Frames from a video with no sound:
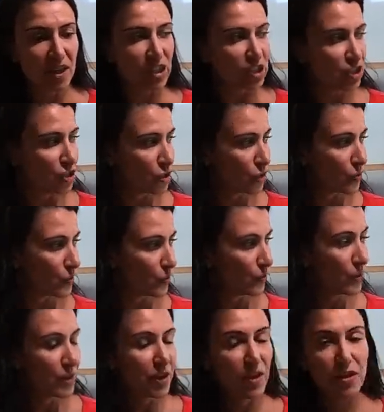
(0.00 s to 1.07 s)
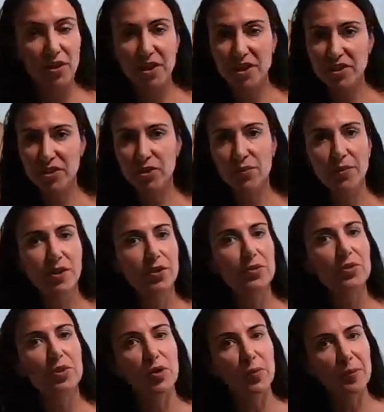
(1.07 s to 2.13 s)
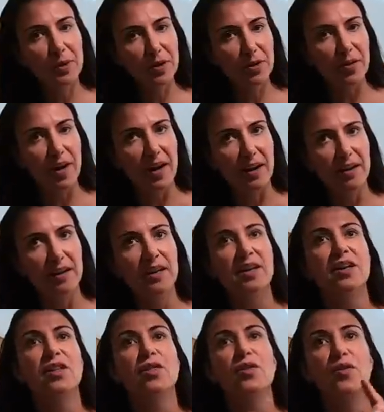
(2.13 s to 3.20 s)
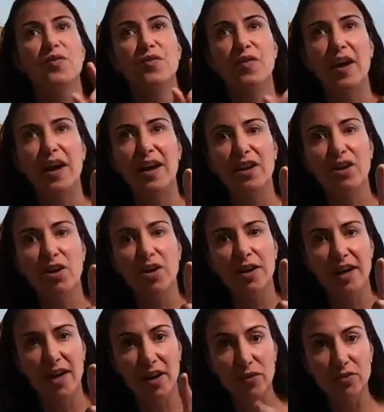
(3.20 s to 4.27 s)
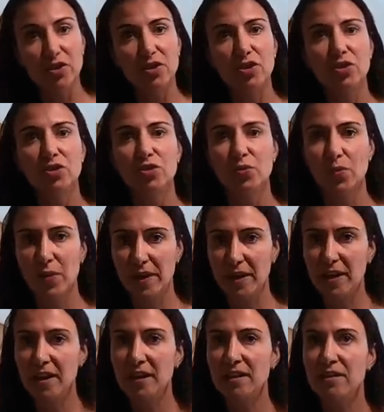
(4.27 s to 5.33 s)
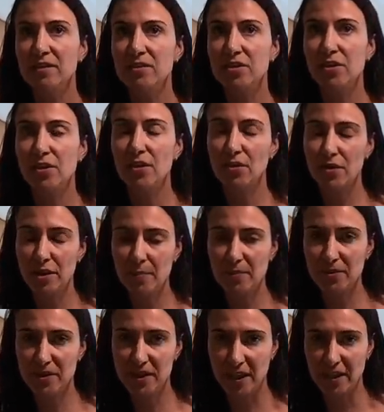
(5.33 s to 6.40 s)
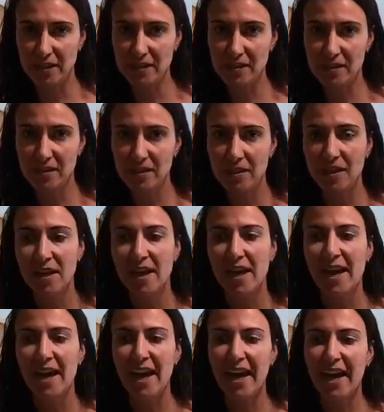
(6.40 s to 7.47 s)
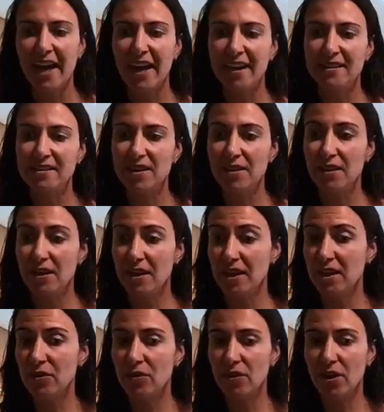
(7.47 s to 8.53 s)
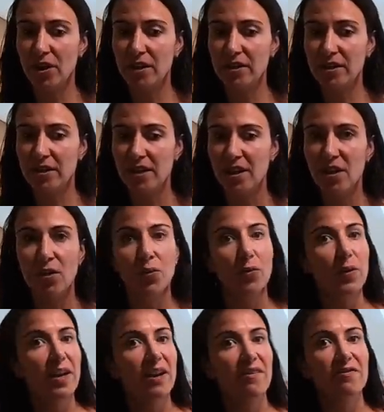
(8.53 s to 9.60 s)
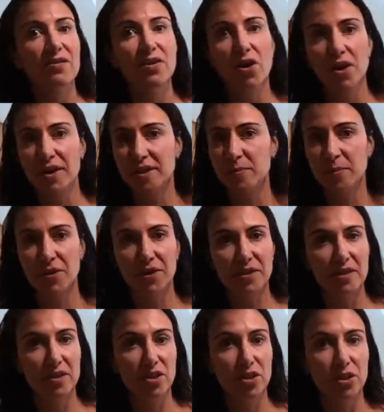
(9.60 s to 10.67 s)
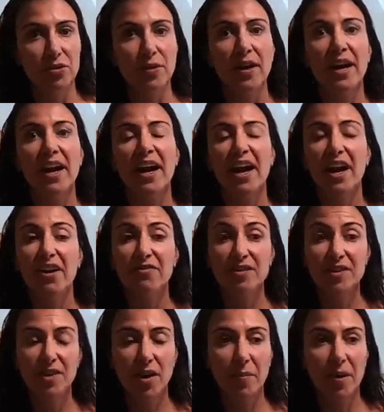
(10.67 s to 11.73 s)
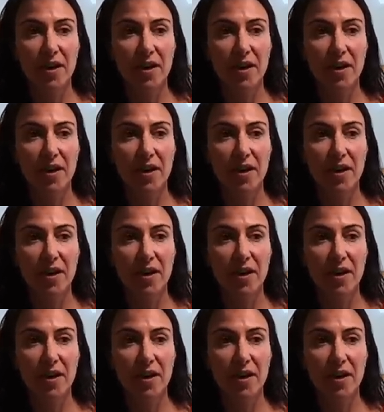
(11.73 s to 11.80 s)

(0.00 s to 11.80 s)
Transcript: So with these two windows open a crack, the fan on out 20 to 30% and the heater on, we have not experienced an issue. Every time